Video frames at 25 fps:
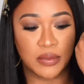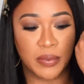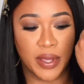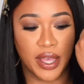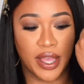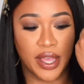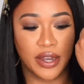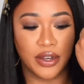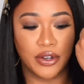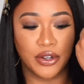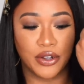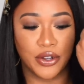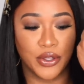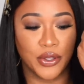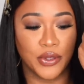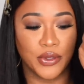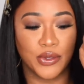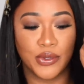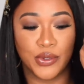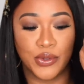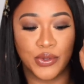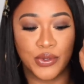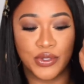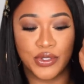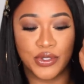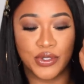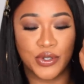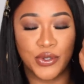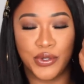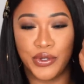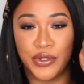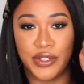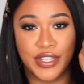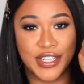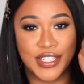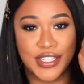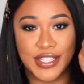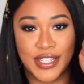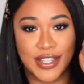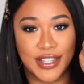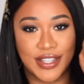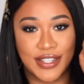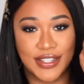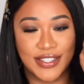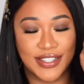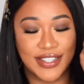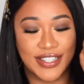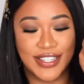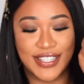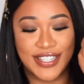but I don't know whose nude this
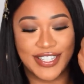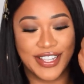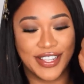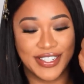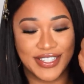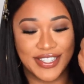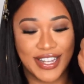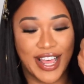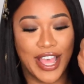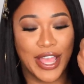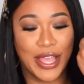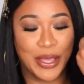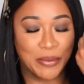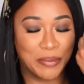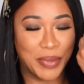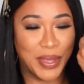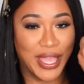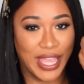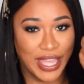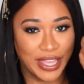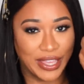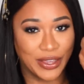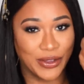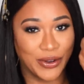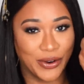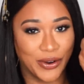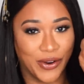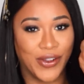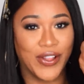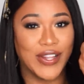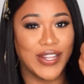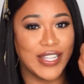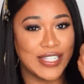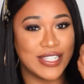is. This is like pink, girl.